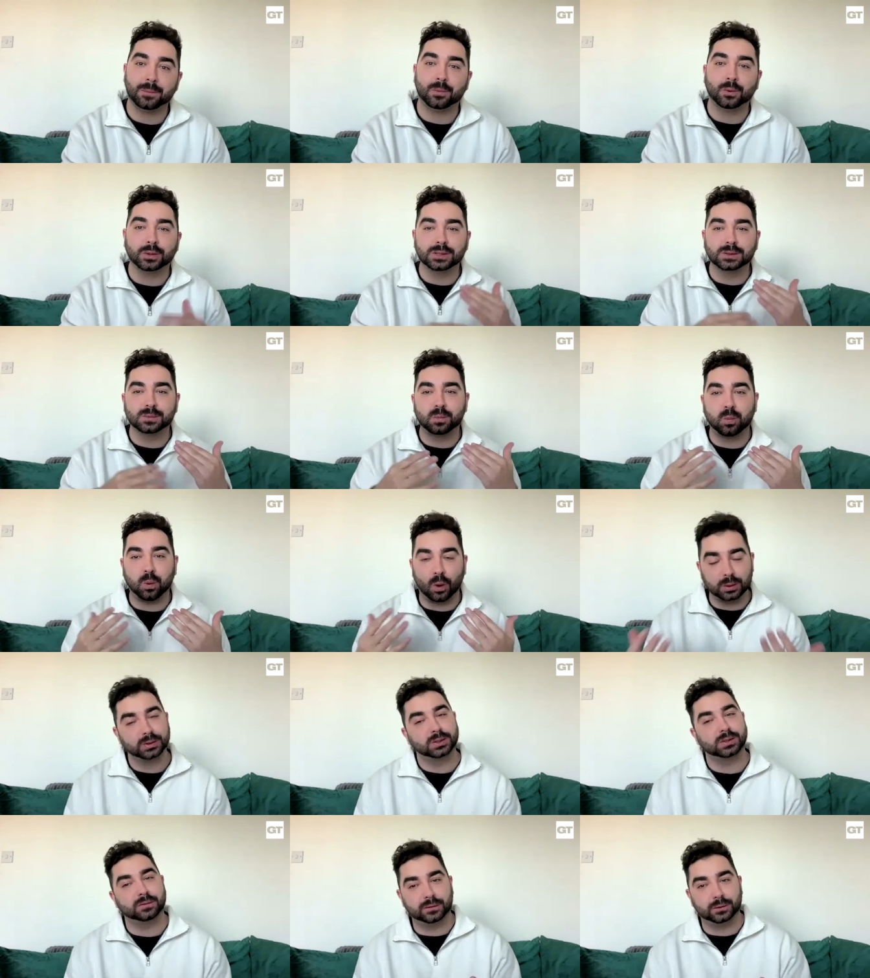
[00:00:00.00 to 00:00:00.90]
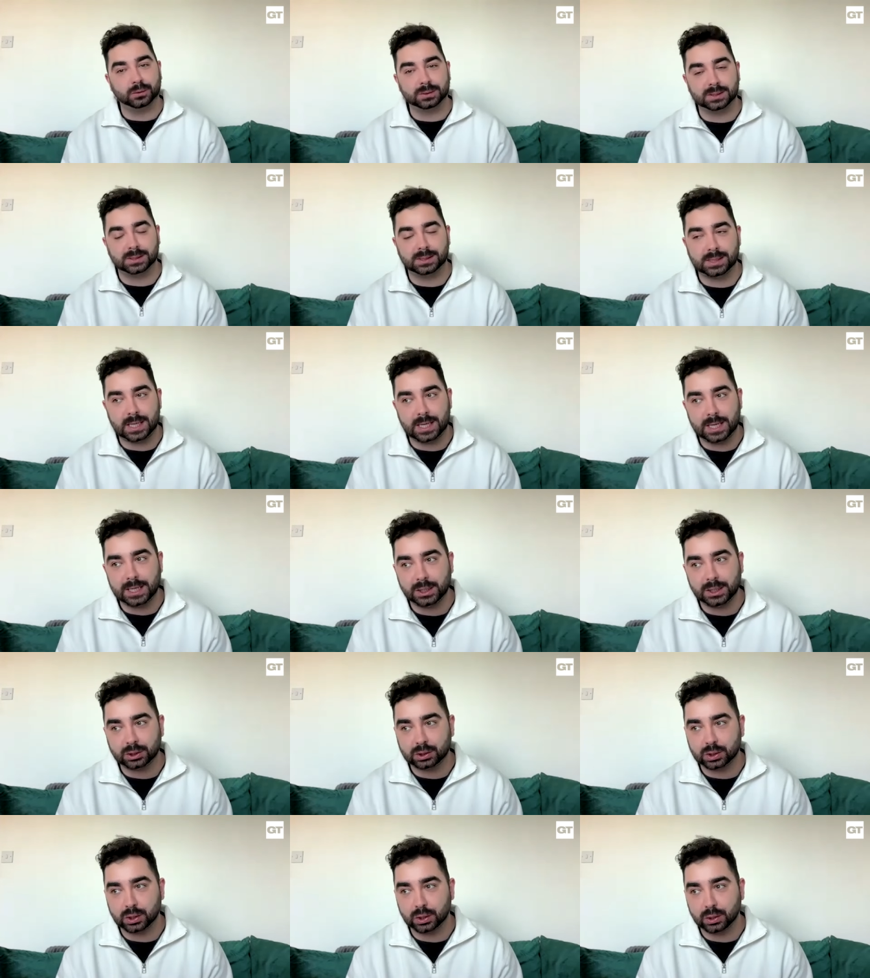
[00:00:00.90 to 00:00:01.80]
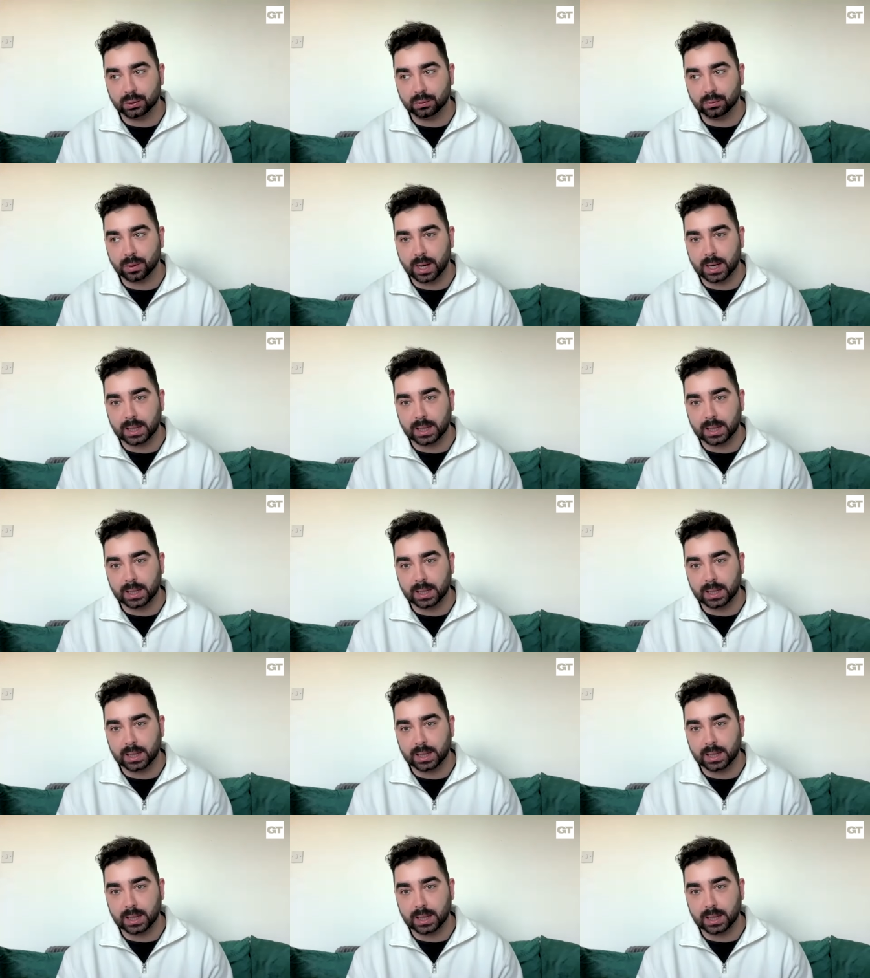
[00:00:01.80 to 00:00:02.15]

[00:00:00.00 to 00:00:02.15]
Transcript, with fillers: it was wonderful to see two